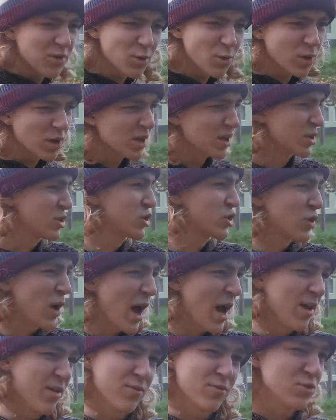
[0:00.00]
I thought we are gonna
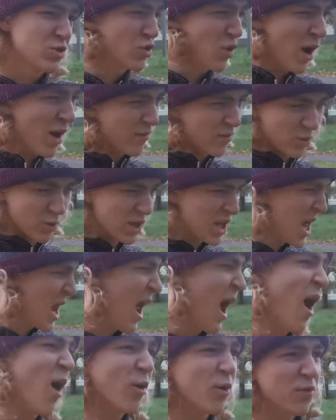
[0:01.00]
drive, drive or
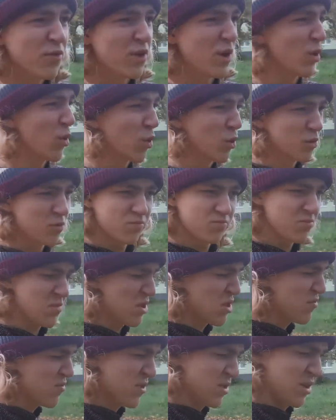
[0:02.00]
get out of here, or
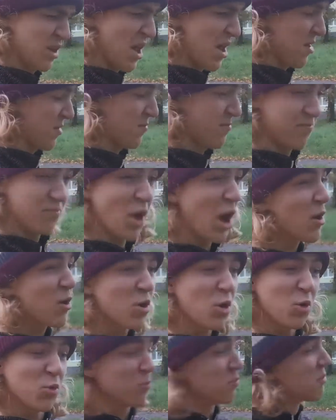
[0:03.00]
even like I
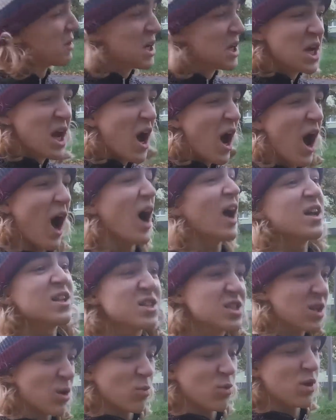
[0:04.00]
don't know,
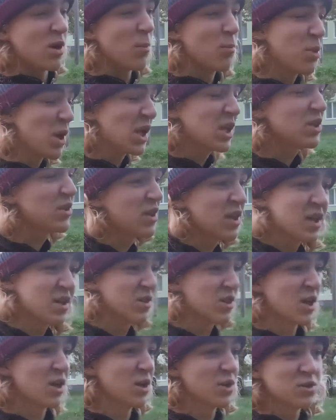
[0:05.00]
hide somewhere in a
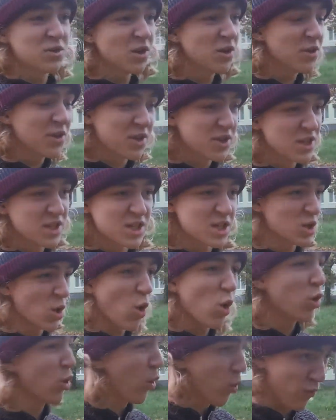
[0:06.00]
building that until this is
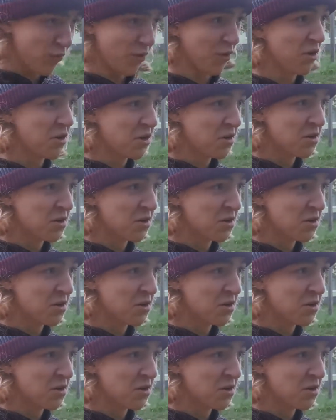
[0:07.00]
all over.